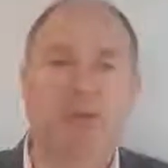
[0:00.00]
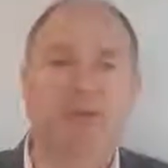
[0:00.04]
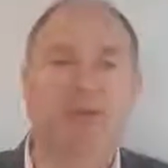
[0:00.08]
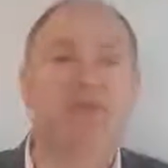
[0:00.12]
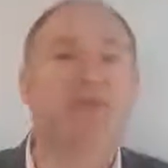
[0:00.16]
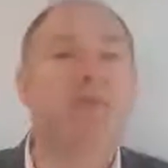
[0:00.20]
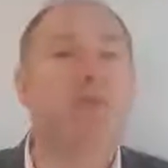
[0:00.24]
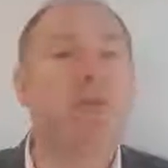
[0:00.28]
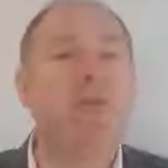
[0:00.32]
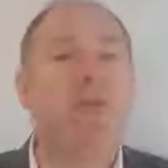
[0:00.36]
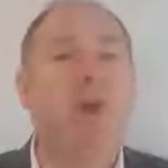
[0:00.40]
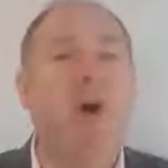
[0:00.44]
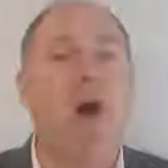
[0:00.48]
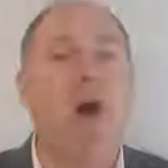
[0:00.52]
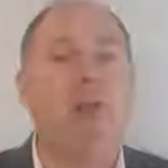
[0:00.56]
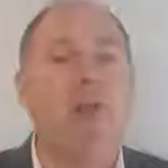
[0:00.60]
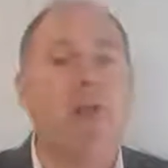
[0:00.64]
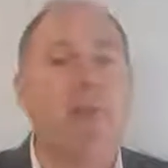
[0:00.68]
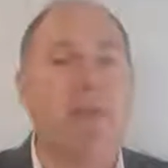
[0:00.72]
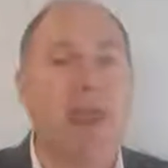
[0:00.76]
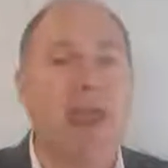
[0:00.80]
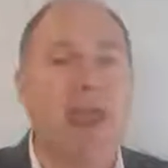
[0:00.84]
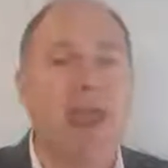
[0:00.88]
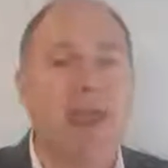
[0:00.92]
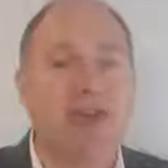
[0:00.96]
Just provide
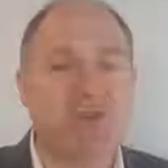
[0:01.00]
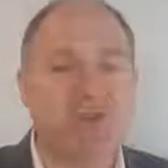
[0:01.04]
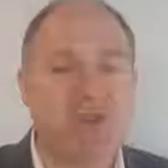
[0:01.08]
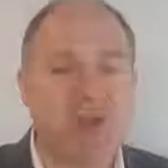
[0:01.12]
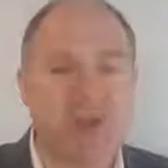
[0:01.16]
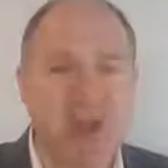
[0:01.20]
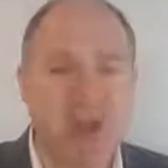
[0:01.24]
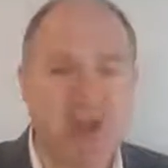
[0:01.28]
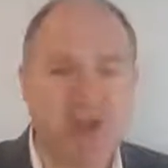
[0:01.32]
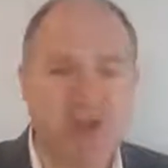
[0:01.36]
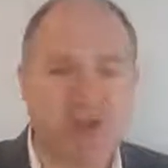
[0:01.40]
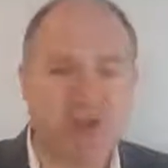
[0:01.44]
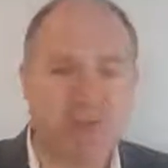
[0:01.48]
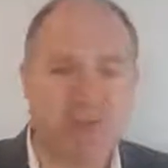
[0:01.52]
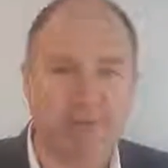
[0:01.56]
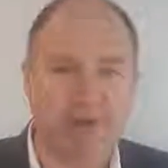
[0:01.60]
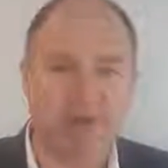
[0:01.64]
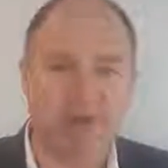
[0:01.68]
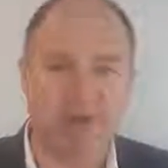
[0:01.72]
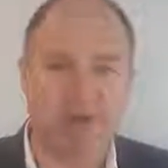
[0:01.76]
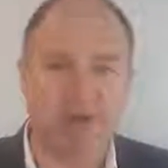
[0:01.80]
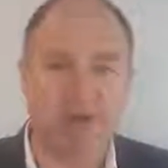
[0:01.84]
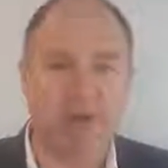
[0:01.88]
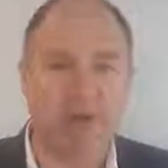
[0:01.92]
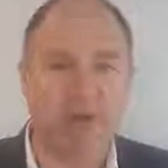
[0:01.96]
them educational
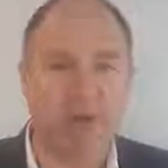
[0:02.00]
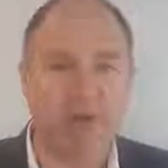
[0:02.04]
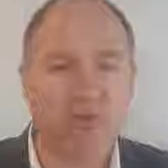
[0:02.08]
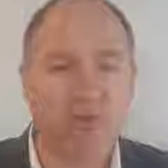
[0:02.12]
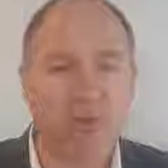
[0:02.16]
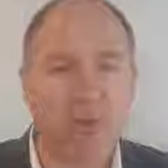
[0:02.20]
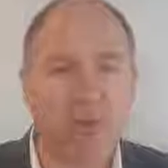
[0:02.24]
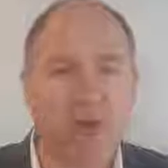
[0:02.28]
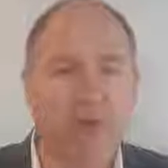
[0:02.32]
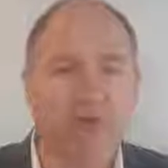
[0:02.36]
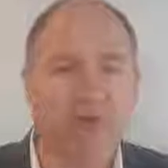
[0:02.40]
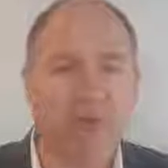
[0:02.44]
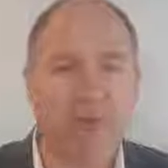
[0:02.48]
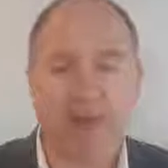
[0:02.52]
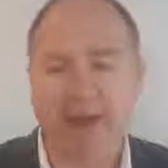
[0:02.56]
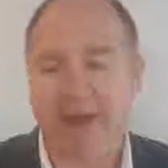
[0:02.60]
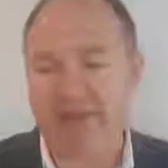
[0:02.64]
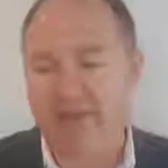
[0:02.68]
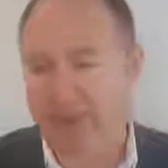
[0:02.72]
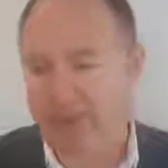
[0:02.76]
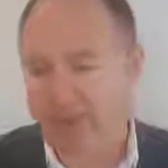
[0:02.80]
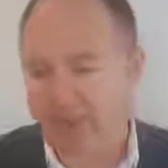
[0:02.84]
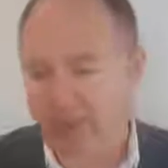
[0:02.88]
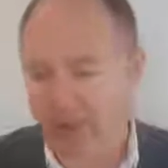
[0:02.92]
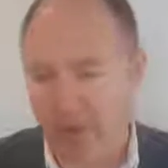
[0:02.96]
material that talks
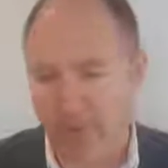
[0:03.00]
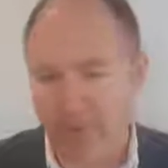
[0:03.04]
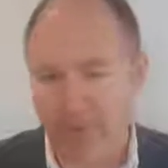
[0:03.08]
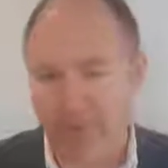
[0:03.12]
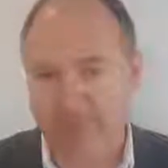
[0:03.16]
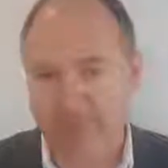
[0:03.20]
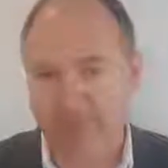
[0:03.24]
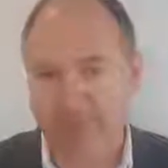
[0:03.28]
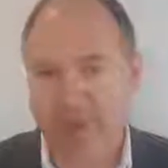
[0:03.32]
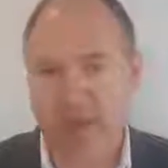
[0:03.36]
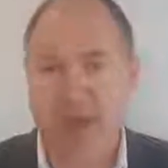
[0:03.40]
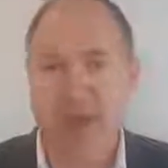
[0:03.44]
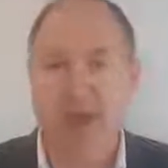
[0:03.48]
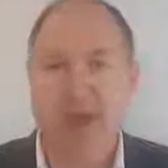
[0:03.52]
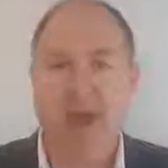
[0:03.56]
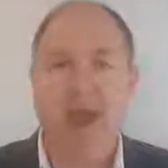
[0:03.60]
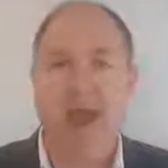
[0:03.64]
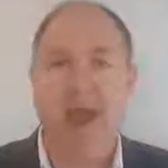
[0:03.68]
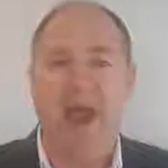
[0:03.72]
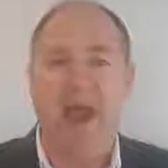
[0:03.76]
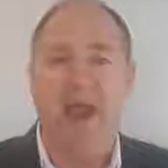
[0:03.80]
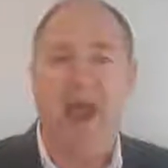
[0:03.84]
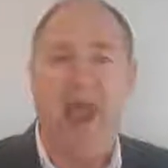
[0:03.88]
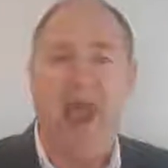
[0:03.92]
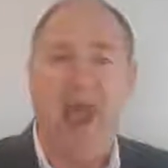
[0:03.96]
about their problem
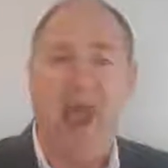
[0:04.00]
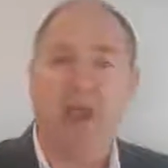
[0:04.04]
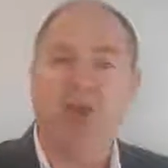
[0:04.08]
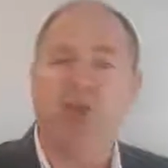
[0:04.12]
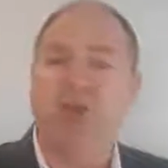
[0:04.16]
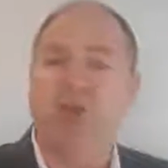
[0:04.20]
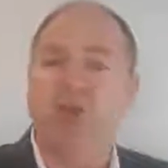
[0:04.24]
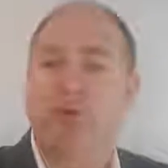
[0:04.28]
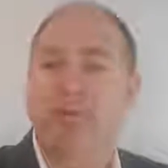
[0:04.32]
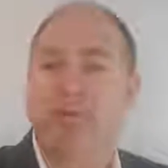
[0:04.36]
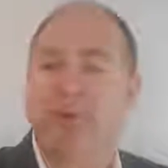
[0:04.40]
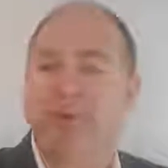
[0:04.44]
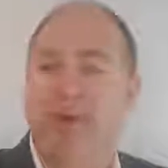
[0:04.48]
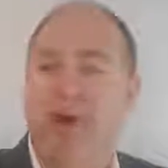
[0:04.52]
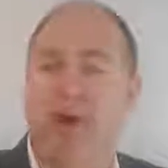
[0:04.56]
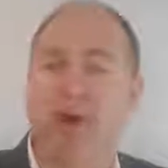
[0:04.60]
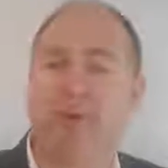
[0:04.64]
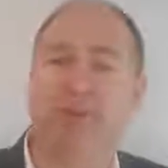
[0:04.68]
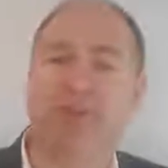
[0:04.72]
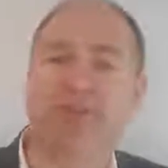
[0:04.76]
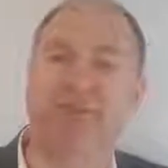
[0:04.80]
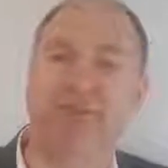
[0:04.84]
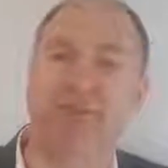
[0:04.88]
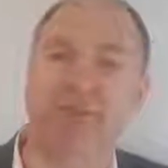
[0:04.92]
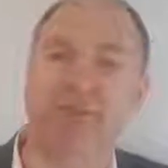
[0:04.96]
and how you
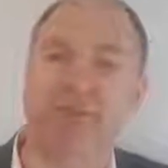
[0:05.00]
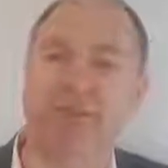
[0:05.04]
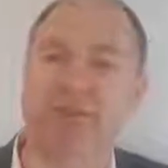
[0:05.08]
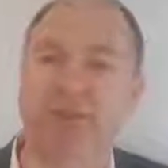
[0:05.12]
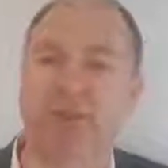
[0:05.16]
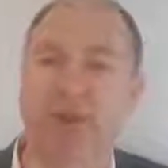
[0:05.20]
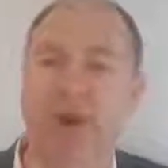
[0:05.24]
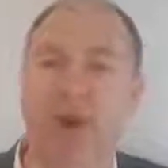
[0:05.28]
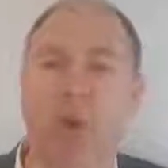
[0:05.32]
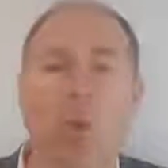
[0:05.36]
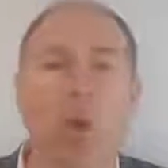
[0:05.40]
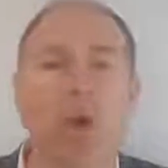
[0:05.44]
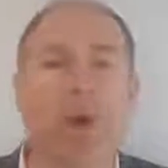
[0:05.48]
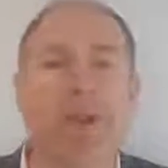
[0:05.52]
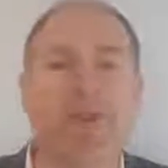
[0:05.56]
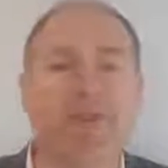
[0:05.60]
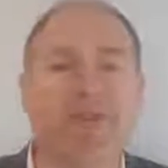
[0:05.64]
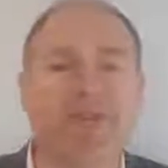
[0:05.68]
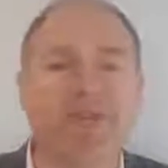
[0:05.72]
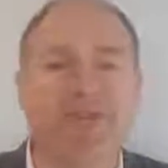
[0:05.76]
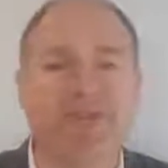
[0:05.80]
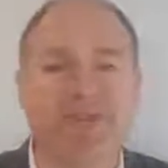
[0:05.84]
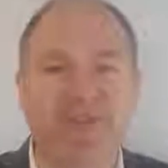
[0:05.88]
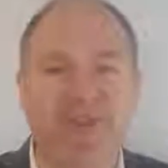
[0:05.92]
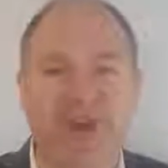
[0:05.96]
provide the solution. Now, what are the
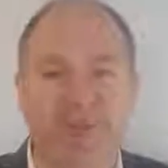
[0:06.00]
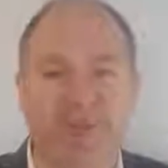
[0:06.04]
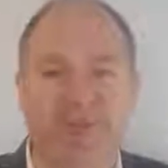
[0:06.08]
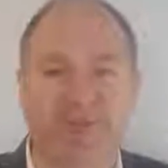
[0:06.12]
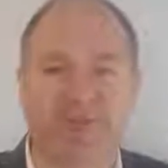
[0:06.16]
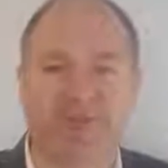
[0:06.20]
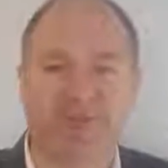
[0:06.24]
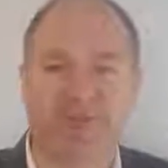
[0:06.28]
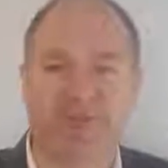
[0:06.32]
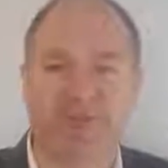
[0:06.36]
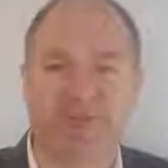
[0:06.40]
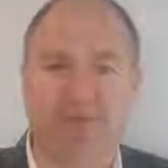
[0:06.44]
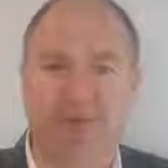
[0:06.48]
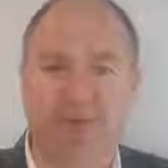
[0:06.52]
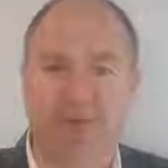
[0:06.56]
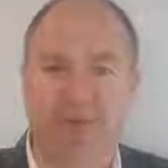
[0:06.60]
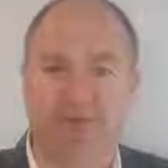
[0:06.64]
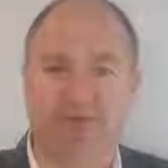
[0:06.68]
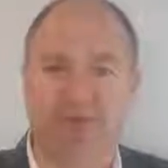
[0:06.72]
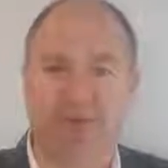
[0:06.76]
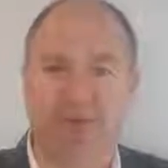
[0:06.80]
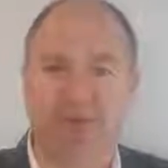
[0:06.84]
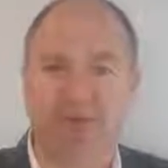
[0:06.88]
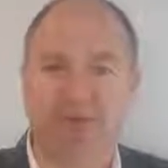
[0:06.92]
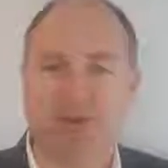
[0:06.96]
steps to the
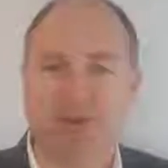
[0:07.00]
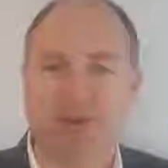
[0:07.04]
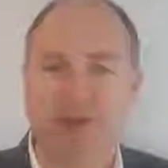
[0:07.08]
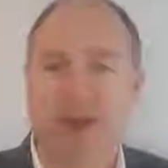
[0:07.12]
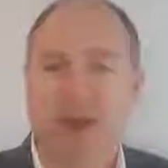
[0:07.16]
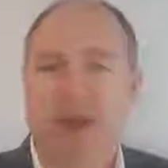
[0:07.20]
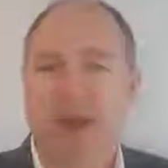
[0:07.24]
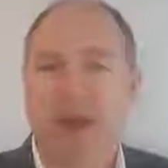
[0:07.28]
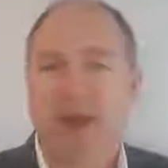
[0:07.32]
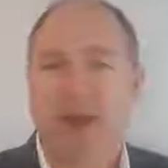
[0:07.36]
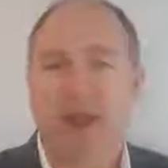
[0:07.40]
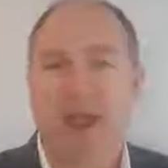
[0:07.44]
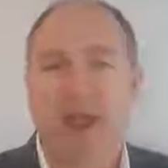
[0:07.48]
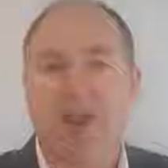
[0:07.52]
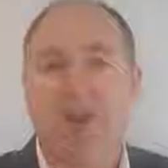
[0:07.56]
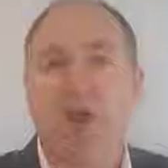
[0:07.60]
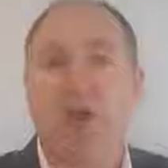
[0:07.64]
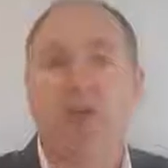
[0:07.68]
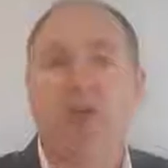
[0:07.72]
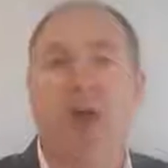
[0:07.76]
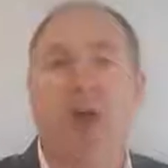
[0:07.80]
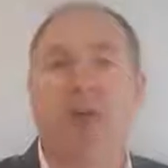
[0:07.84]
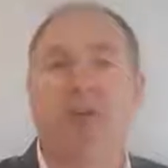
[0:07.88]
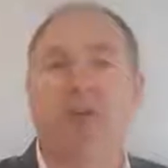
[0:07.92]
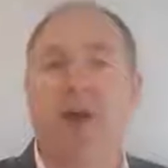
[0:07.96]
solution? Now, you
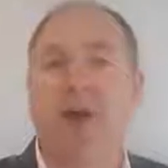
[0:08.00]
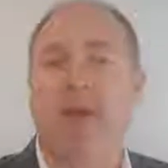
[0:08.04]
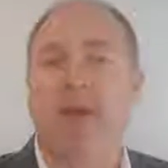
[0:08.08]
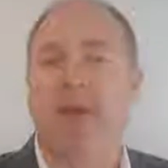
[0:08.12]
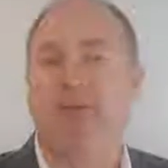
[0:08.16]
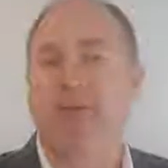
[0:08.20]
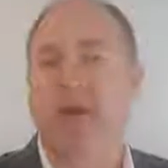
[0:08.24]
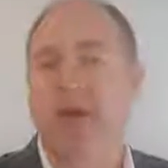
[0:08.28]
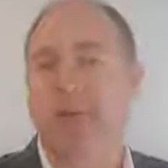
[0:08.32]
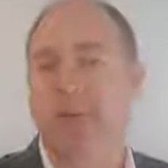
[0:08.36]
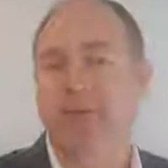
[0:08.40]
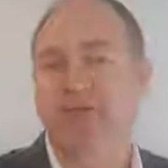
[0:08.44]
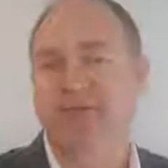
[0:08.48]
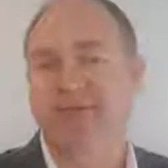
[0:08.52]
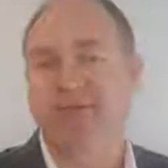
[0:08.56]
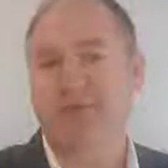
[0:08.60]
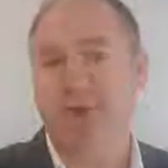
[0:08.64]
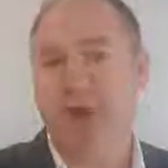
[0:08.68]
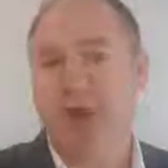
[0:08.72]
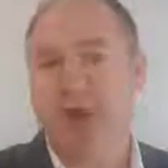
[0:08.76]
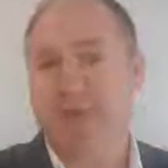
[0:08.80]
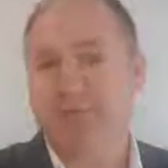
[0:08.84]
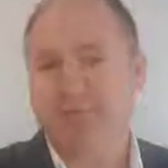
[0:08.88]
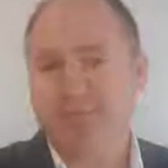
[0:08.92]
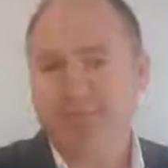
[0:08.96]
all know Tony Robbins,
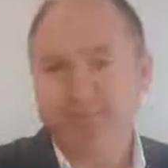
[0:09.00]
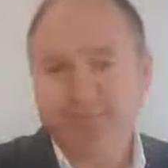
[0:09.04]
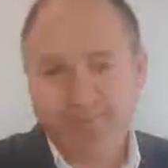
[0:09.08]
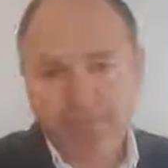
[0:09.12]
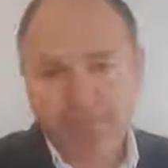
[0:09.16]
right?